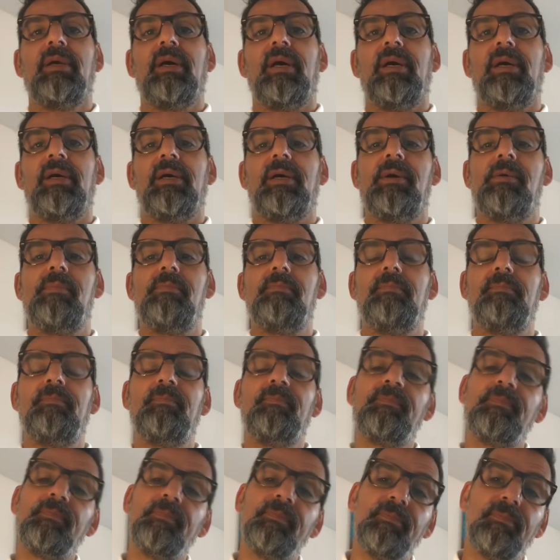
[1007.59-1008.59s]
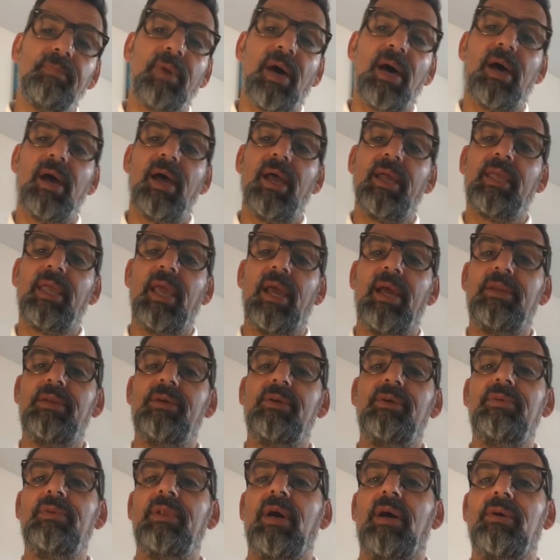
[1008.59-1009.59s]
But again,
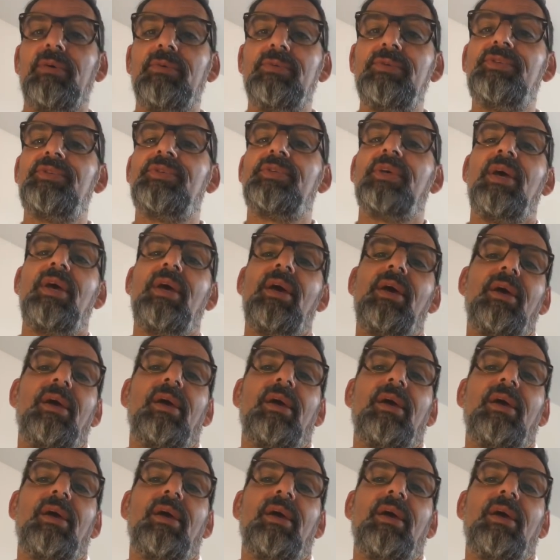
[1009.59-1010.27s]
who knows?